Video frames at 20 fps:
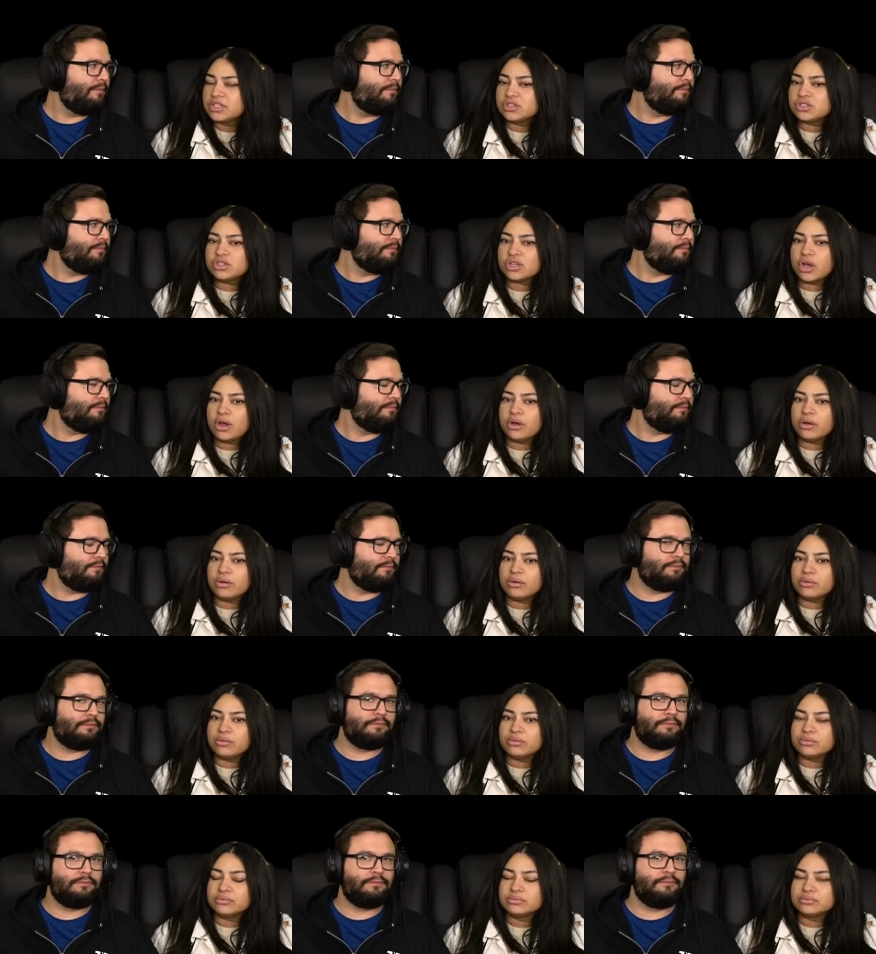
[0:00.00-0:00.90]

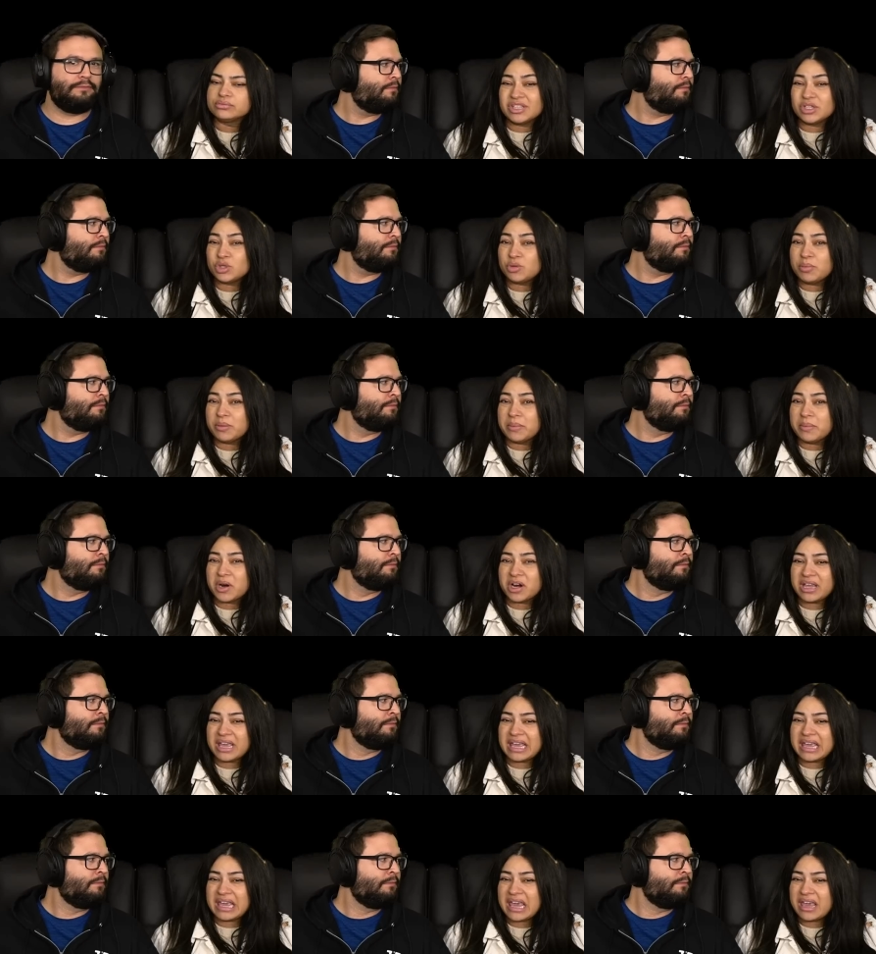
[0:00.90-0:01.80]
Speaker 1: So the
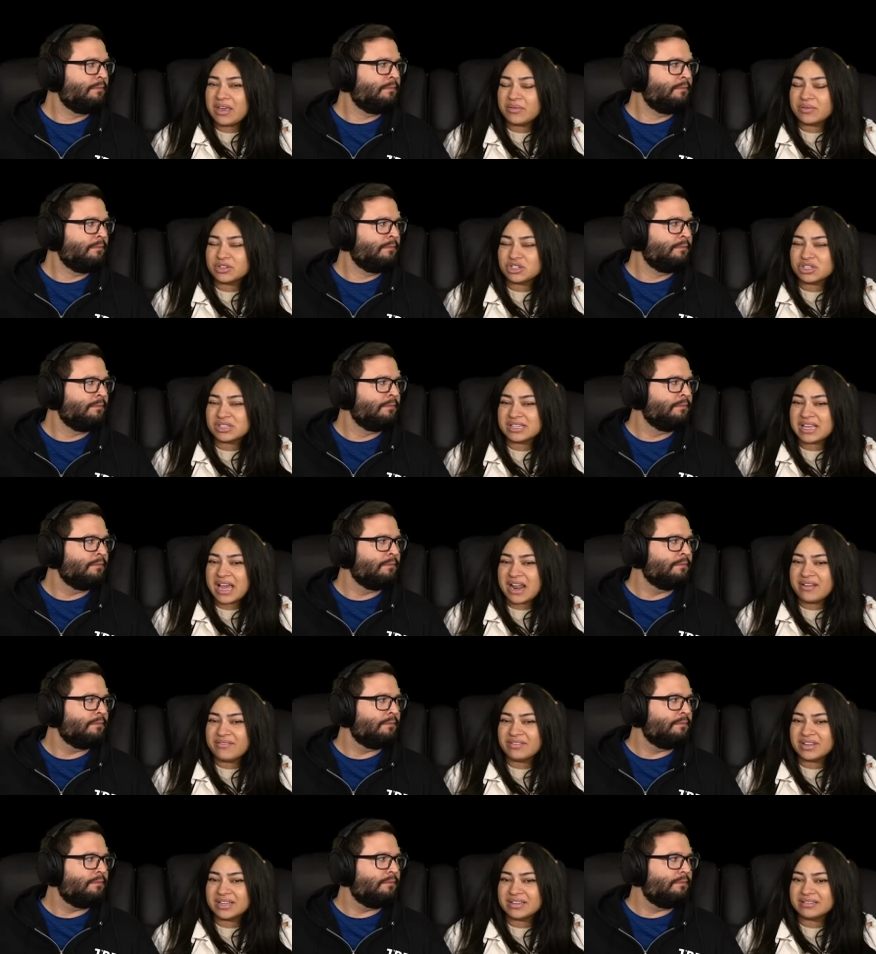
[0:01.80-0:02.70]
supermarket king was just kind
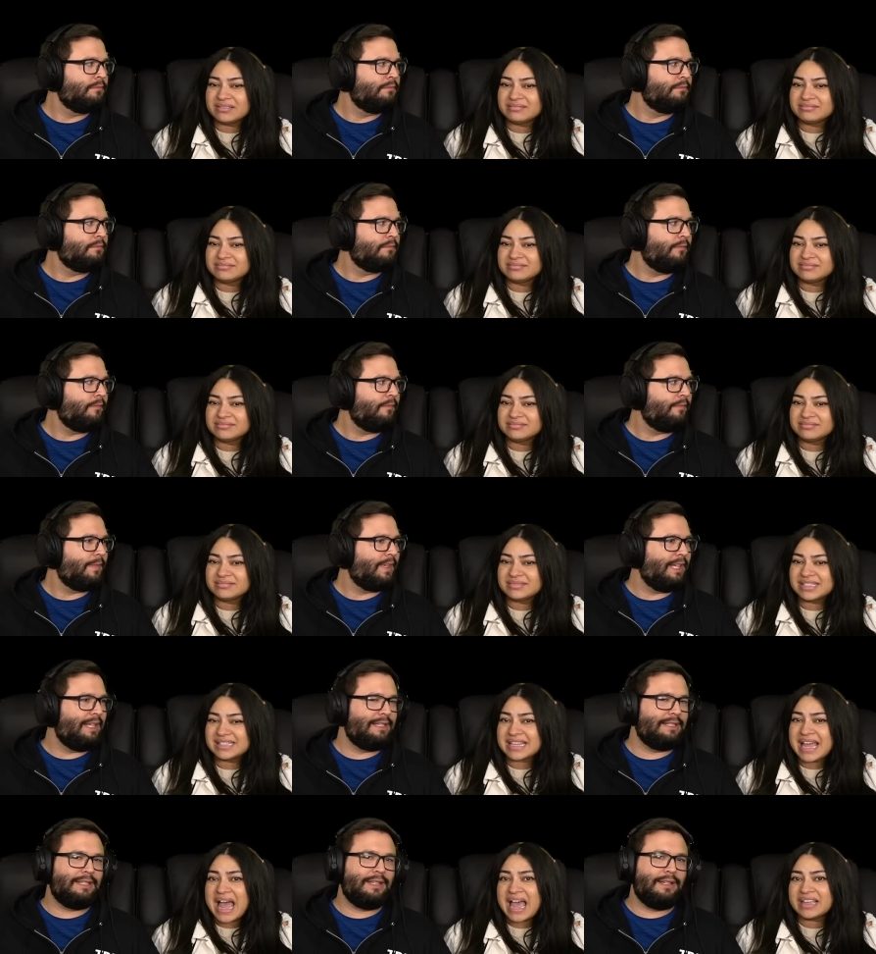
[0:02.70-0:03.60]
of a
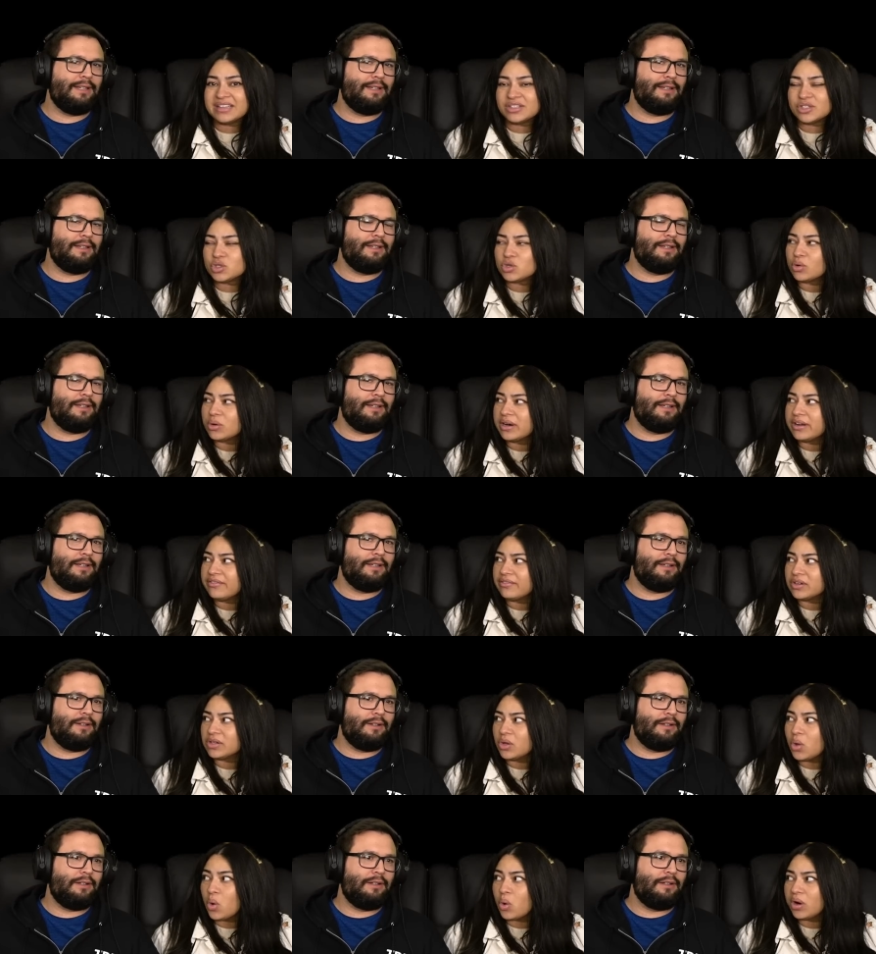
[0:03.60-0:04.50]
side story
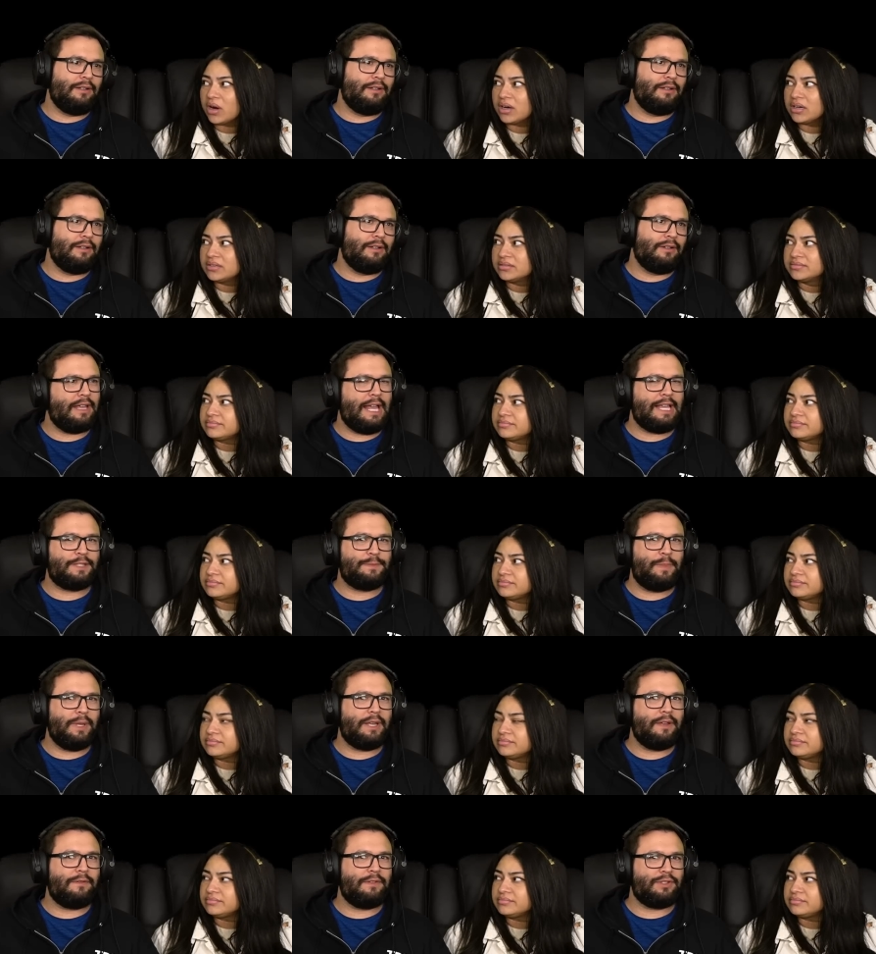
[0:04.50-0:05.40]
for Lorne.
Speaker 2: As
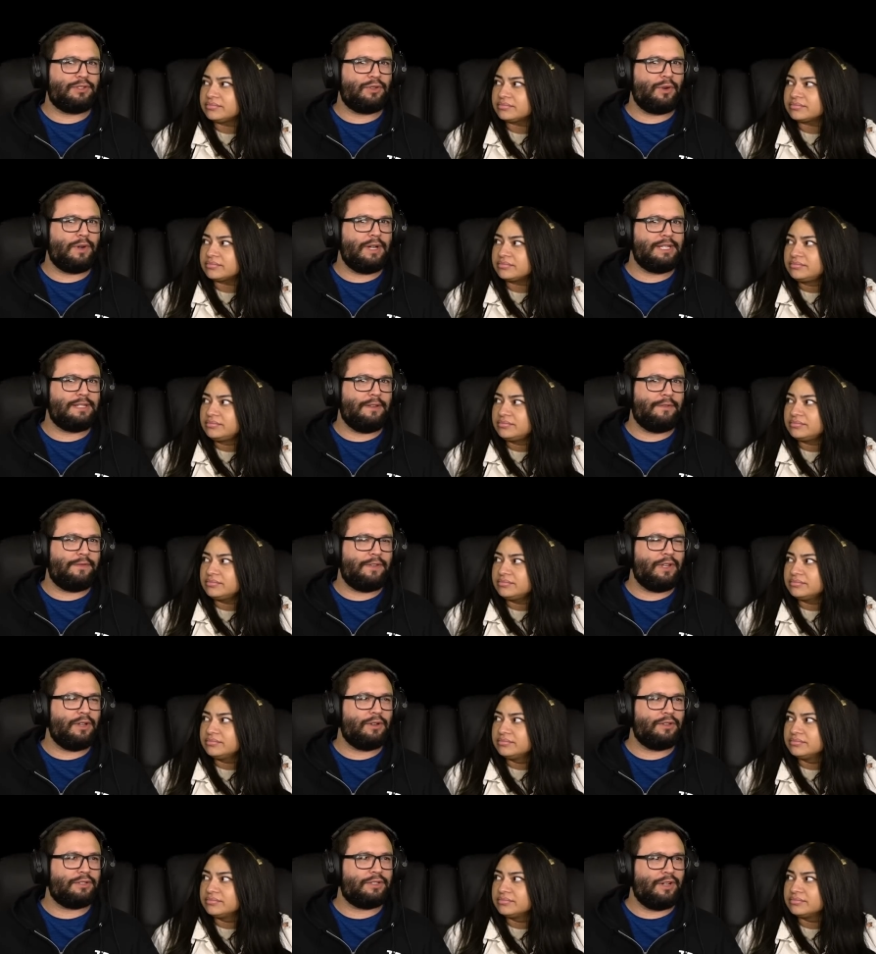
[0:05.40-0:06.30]
big of a story as it
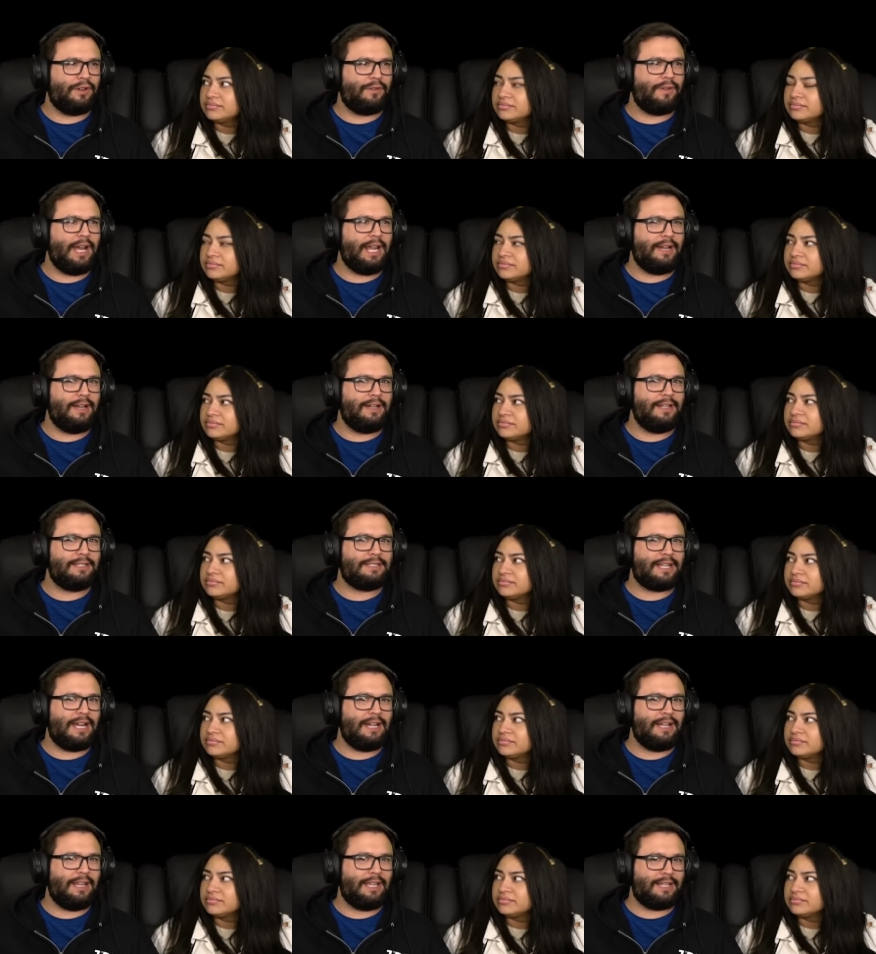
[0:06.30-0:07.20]
feels, you're right. It is
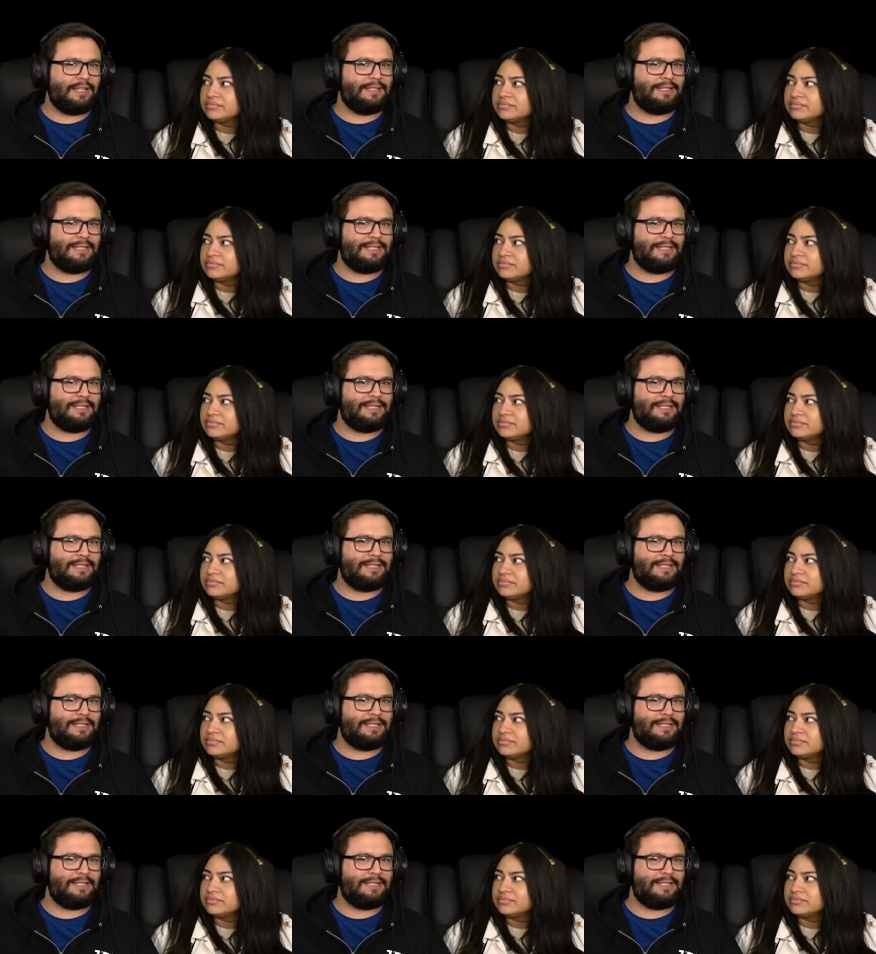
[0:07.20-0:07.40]
kind of like a